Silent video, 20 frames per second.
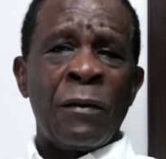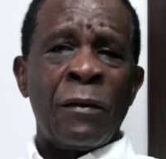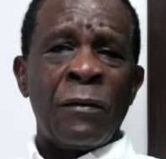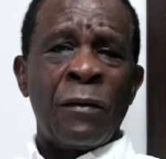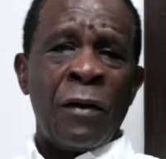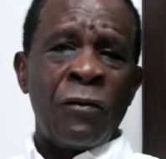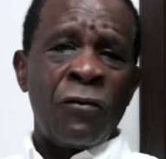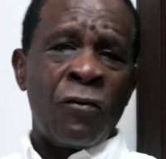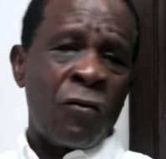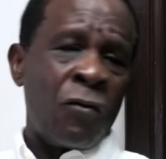I
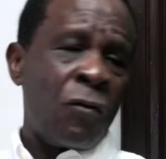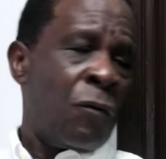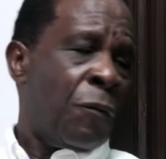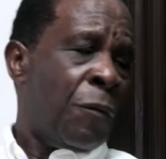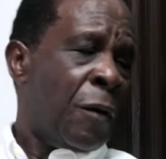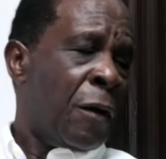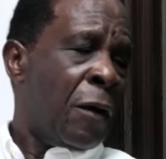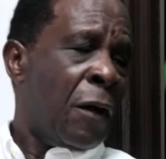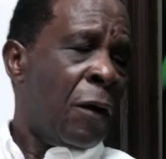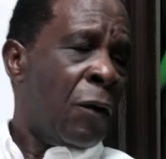just hope
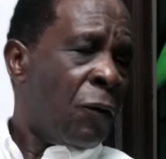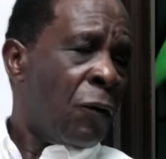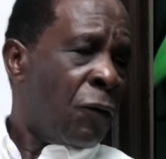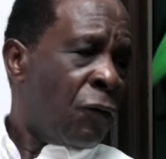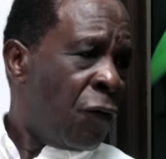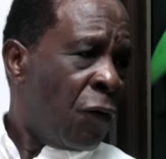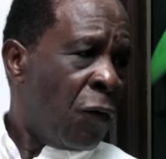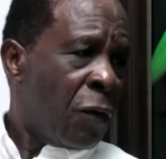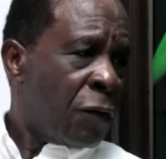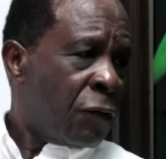and look
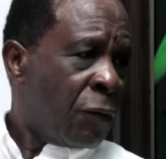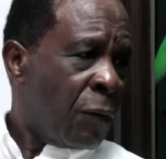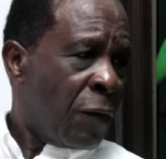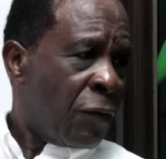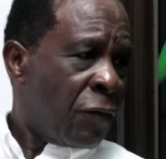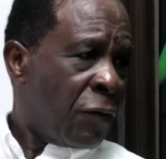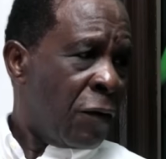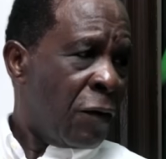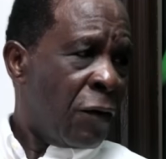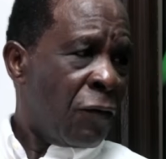forward to
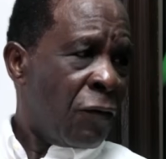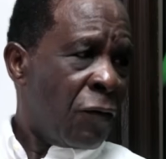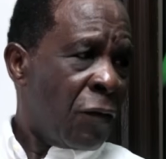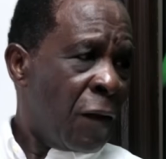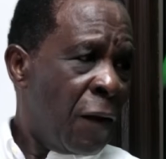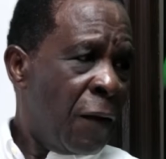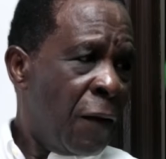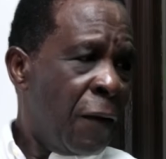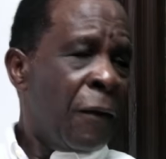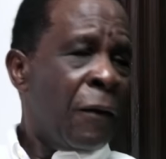West Indies
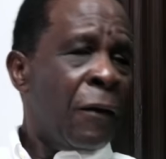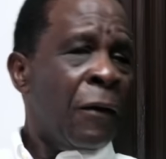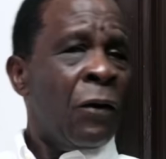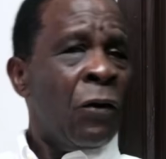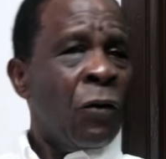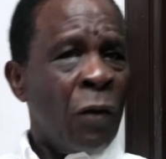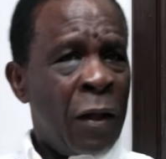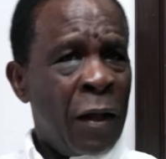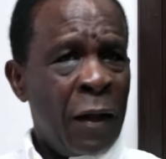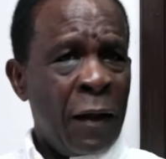
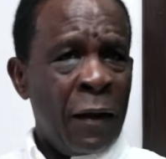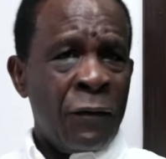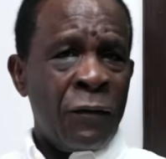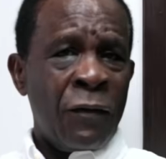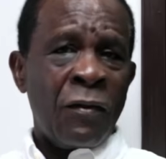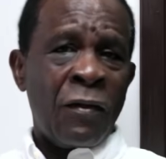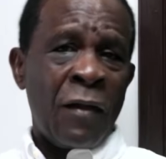looking at this.